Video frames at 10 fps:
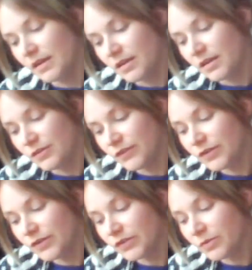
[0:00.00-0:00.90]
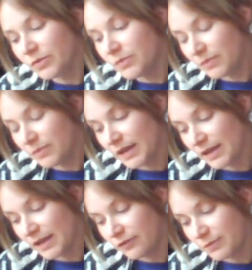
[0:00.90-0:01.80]
The fears a woman may have
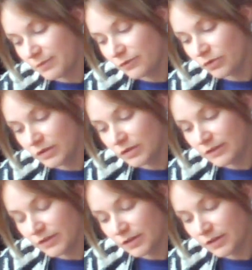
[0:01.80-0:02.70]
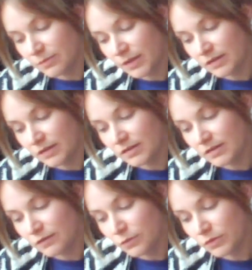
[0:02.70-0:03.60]
before leaving the competitive
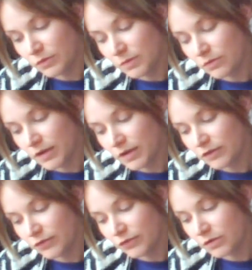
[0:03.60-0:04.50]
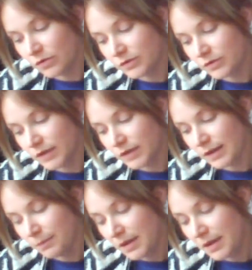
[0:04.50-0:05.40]
mode may rage for a long time
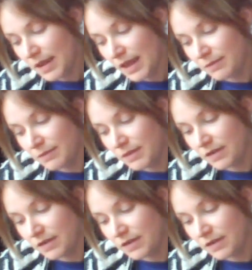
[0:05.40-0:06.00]
and make her